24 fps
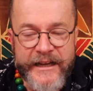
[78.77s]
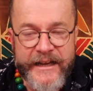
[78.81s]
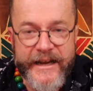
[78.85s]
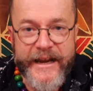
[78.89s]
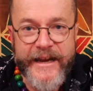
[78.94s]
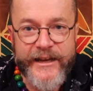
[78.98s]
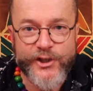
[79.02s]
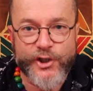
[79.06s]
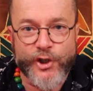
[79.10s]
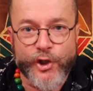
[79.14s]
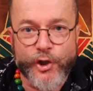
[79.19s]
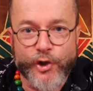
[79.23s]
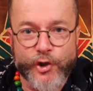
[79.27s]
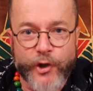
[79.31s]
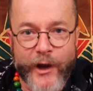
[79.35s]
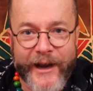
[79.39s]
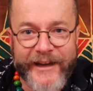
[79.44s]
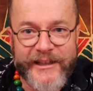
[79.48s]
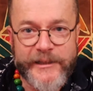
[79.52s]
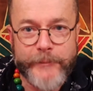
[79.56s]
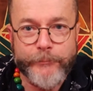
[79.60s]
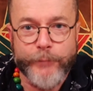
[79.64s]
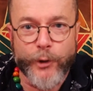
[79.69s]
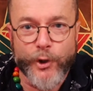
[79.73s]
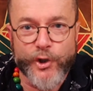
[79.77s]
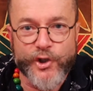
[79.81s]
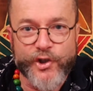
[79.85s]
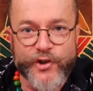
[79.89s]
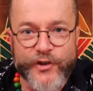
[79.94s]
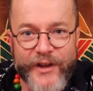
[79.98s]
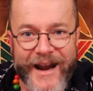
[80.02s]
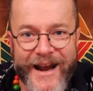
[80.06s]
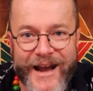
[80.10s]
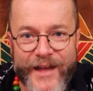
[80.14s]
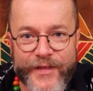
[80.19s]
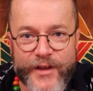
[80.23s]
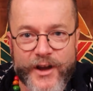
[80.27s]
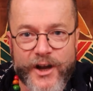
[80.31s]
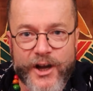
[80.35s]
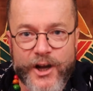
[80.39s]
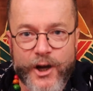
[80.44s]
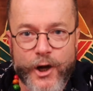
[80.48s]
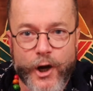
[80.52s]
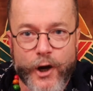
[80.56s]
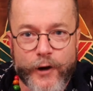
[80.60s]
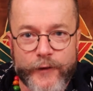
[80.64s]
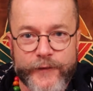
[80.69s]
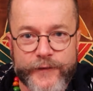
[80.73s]
each trying to push the other
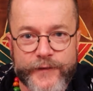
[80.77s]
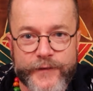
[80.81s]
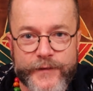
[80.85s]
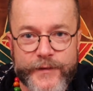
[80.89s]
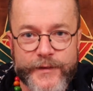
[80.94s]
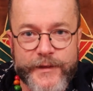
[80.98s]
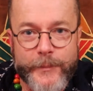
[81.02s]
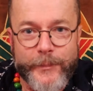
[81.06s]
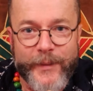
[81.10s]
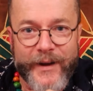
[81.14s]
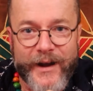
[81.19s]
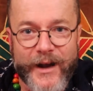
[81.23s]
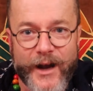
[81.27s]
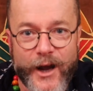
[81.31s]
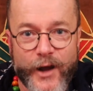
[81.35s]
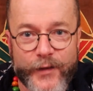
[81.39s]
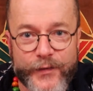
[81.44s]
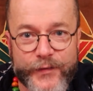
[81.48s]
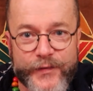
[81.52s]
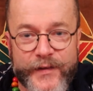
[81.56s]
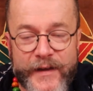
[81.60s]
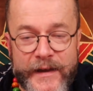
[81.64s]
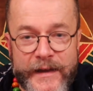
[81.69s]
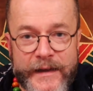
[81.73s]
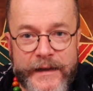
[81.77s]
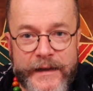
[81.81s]
off the path.